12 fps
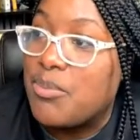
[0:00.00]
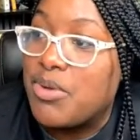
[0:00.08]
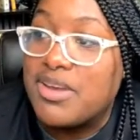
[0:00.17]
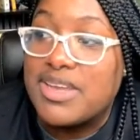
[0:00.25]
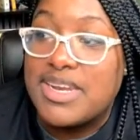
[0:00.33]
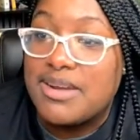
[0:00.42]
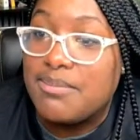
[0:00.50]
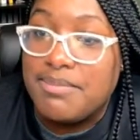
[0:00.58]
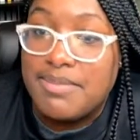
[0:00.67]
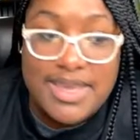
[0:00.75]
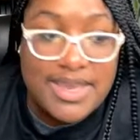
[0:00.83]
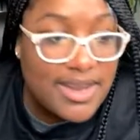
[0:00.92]
working in a
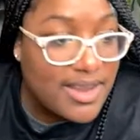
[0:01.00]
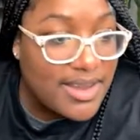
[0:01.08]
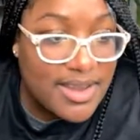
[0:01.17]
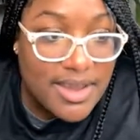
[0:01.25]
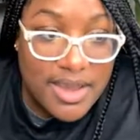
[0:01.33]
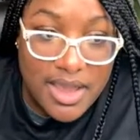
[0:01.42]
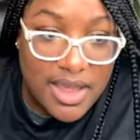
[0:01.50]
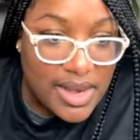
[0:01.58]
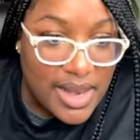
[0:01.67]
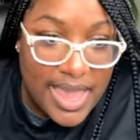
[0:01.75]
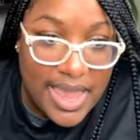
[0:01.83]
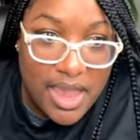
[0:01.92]
minute.
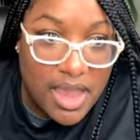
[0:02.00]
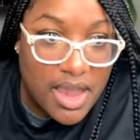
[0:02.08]
Like